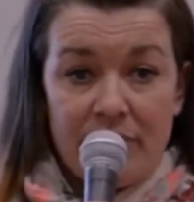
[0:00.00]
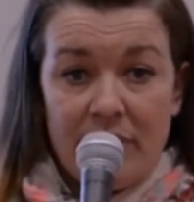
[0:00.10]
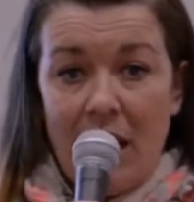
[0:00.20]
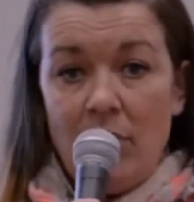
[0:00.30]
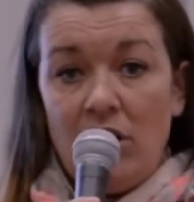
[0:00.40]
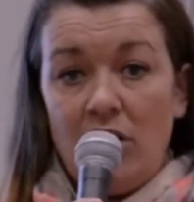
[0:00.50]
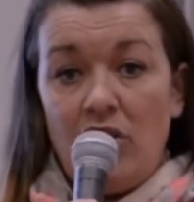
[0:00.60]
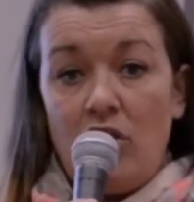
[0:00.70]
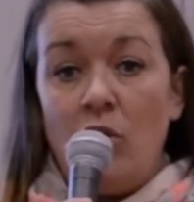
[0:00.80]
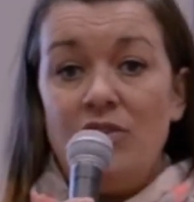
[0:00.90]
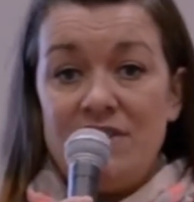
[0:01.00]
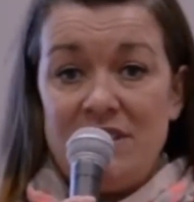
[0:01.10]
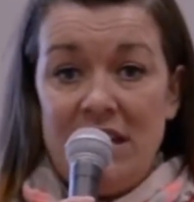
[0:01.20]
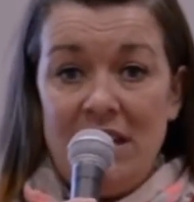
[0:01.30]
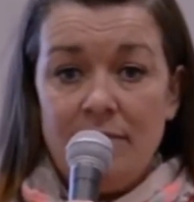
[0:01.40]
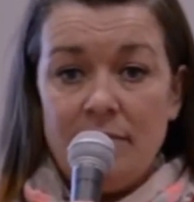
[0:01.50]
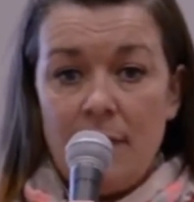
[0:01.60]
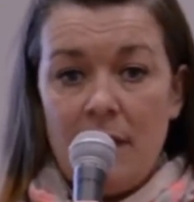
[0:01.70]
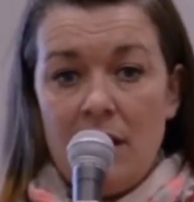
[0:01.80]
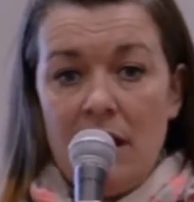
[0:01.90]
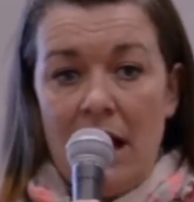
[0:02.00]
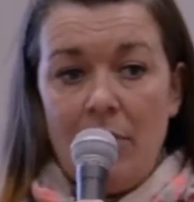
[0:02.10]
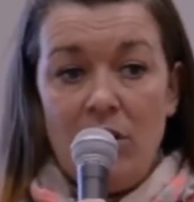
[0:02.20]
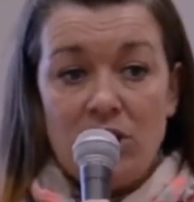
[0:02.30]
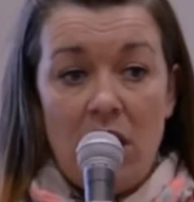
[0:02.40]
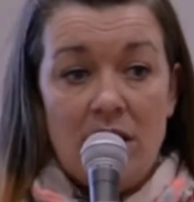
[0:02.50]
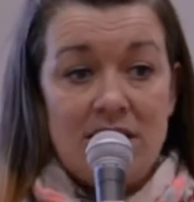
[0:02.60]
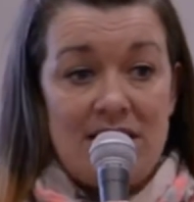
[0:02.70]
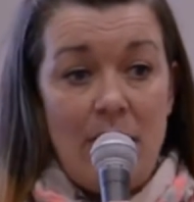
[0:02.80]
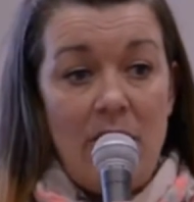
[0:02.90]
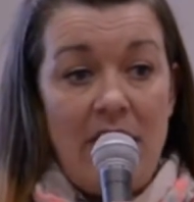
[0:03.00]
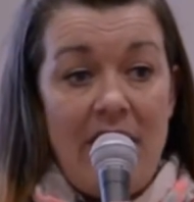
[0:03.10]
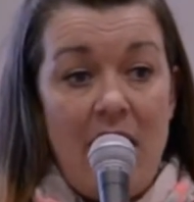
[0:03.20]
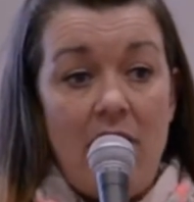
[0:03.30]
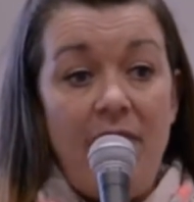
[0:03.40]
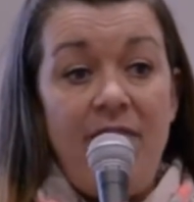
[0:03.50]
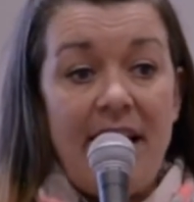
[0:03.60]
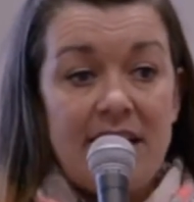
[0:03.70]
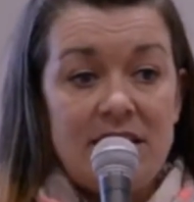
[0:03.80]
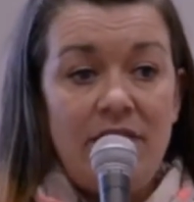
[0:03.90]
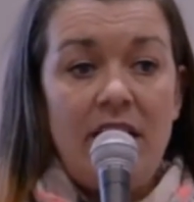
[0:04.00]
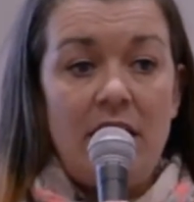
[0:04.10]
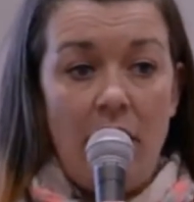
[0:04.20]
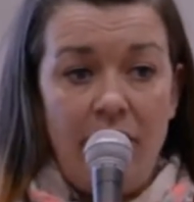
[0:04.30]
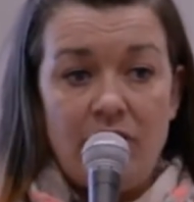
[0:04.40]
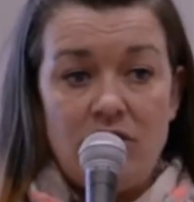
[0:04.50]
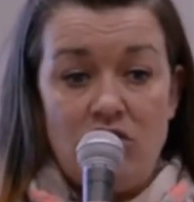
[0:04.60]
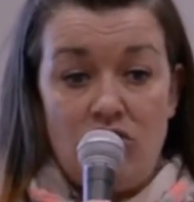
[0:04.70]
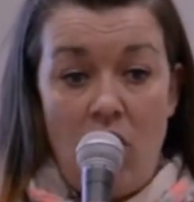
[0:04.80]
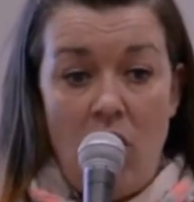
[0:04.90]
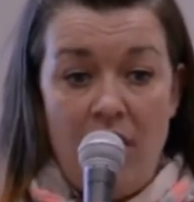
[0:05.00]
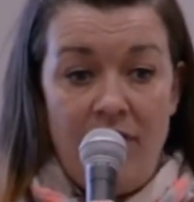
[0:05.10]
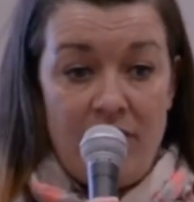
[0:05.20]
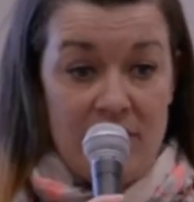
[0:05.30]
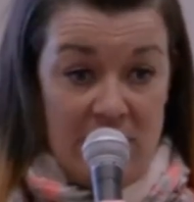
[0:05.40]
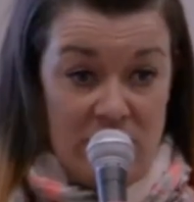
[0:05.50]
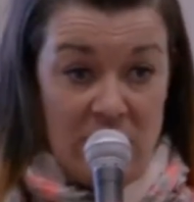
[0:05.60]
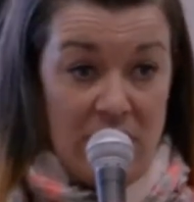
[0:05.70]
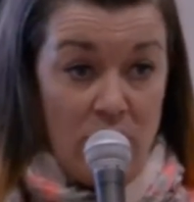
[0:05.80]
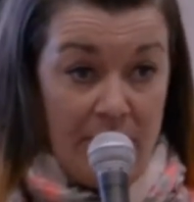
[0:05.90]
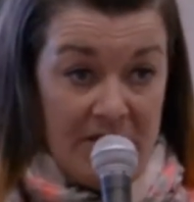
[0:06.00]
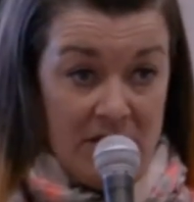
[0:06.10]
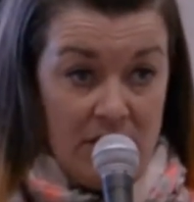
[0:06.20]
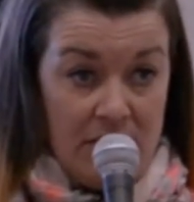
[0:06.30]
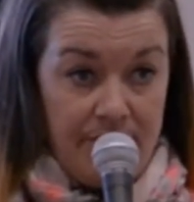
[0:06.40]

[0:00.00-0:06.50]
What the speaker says: and we look at the quantity, and we look to understand whether they are effective enough to drive decision in your business.